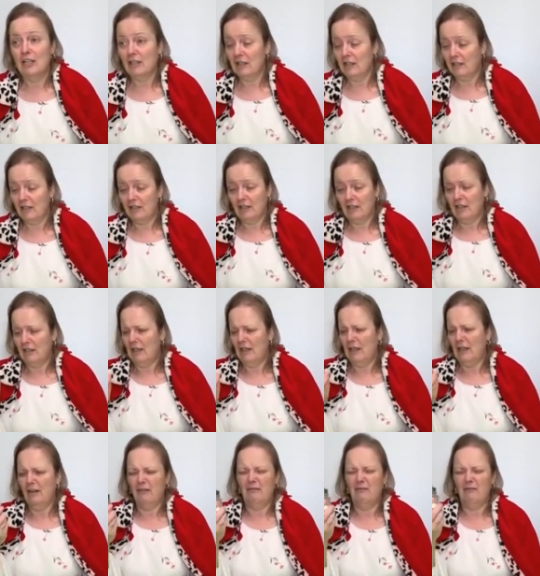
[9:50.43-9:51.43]

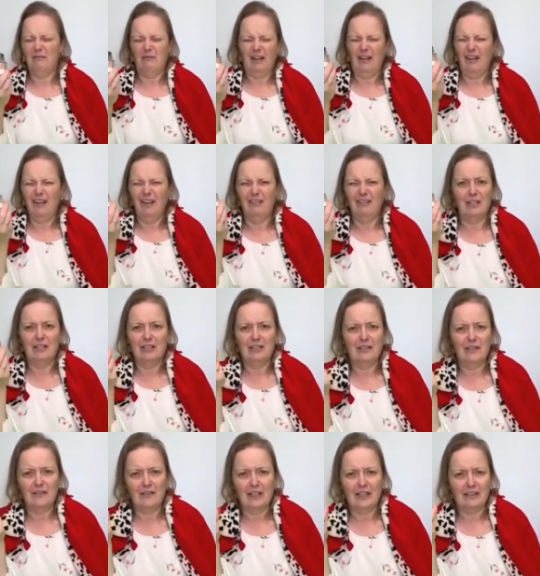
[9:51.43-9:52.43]
How, how can you
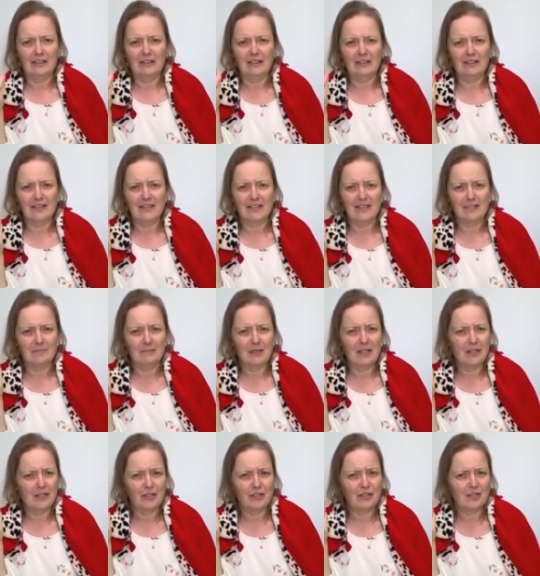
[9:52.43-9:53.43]
think that this is
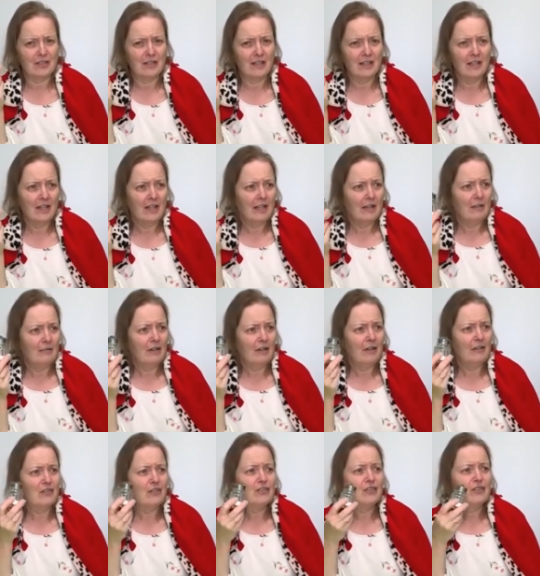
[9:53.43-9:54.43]
precious? We have
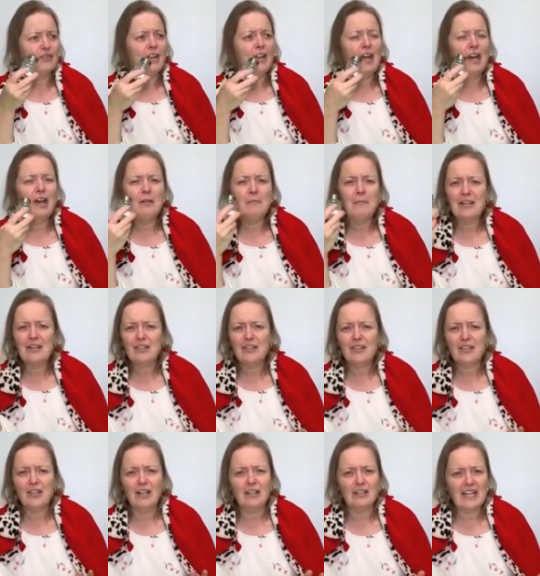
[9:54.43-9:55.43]
so much
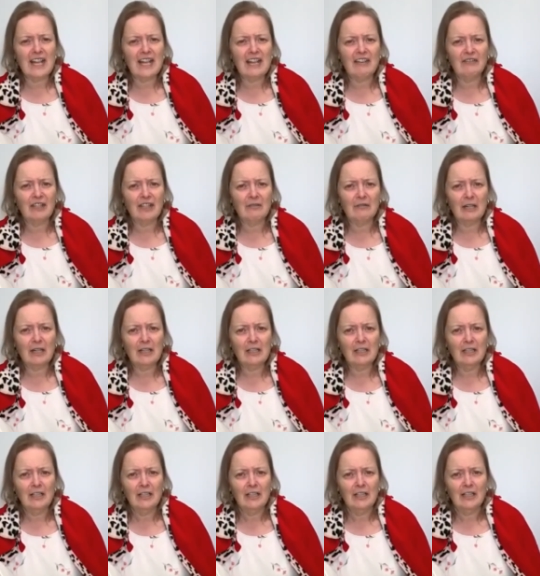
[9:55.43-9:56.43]
salt everywhere
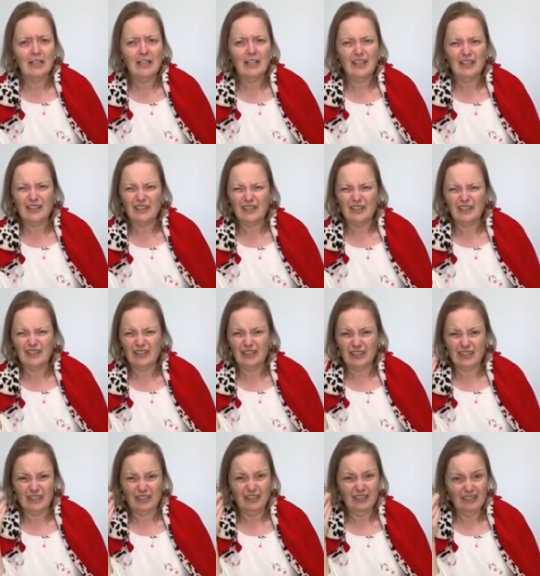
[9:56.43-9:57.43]
and you
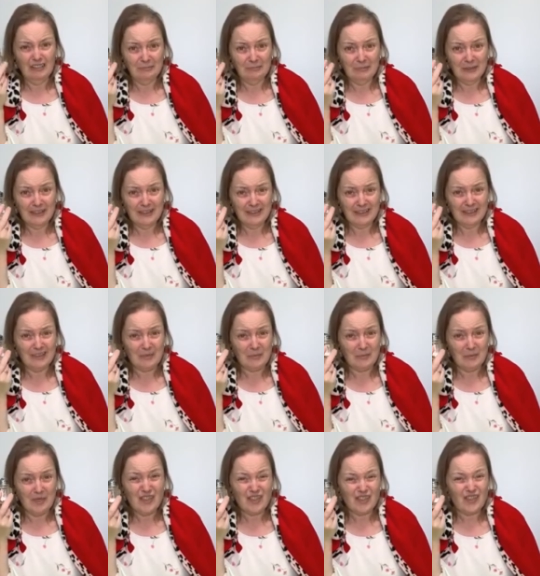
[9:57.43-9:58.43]
love me as
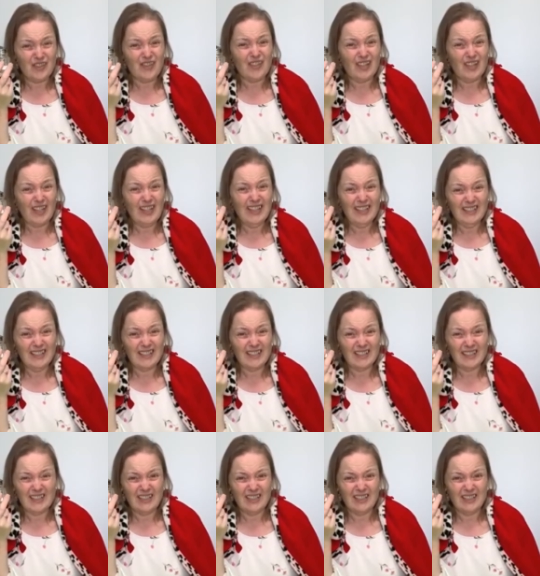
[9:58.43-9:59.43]
much as that?
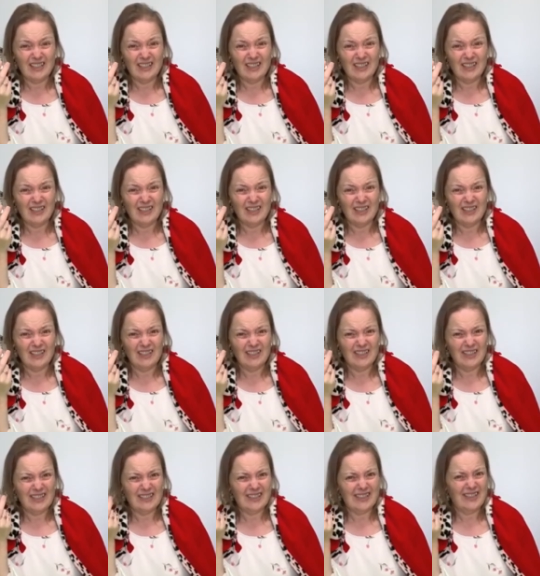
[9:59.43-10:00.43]

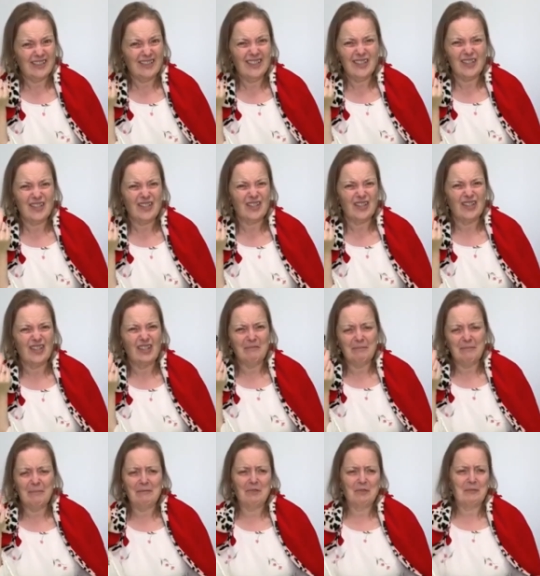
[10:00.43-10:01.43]
Your sisters love me,
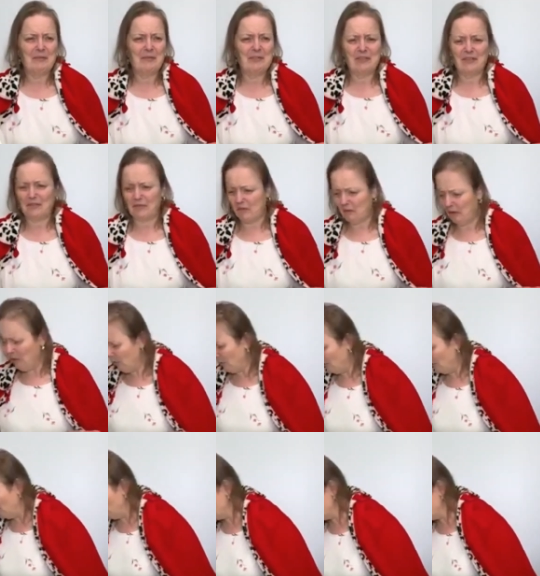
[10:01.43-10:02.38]
which was gold.